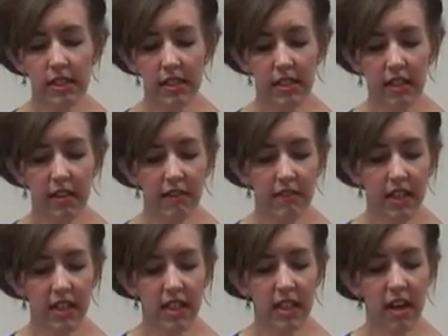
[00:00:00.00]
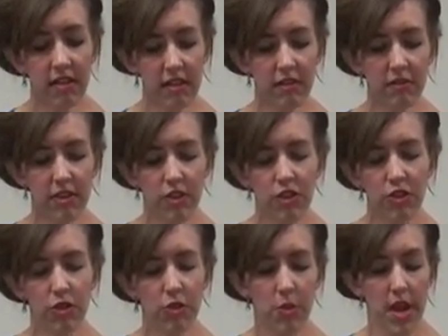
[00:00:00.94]
to live in an
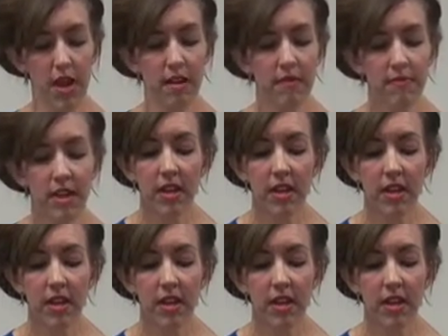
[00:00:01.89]
unconventional way,